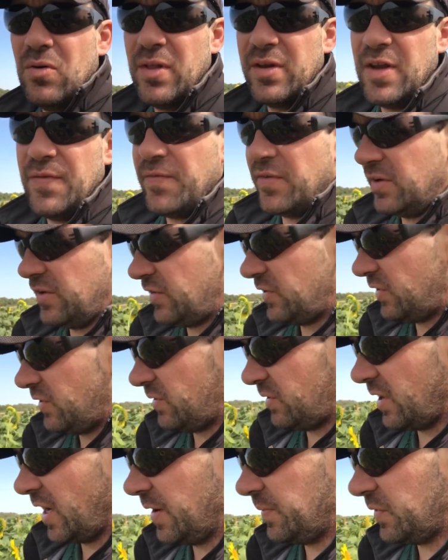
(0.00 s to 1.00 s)
the different
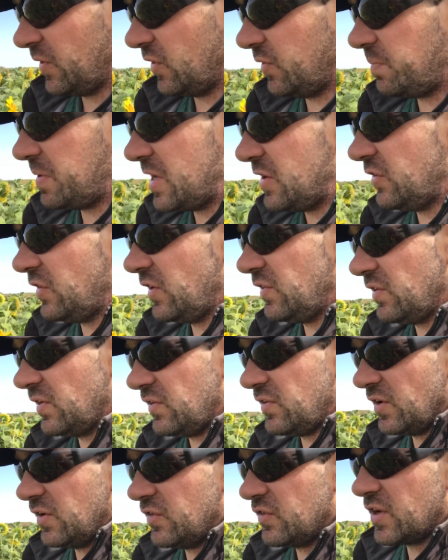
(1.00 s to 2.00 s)
types of species and
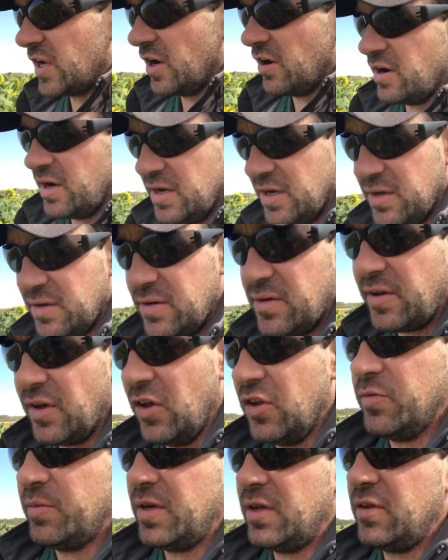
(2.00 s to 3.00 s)
such. Carrie
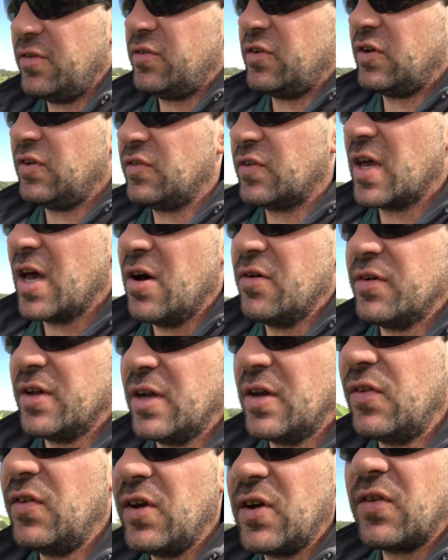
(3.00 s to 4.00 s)
tells me she's
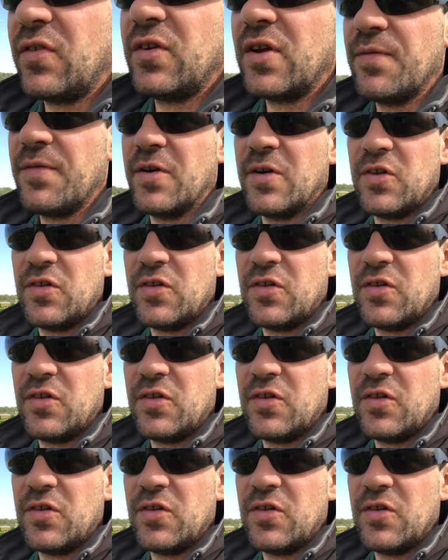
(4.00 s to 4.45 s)
counting six different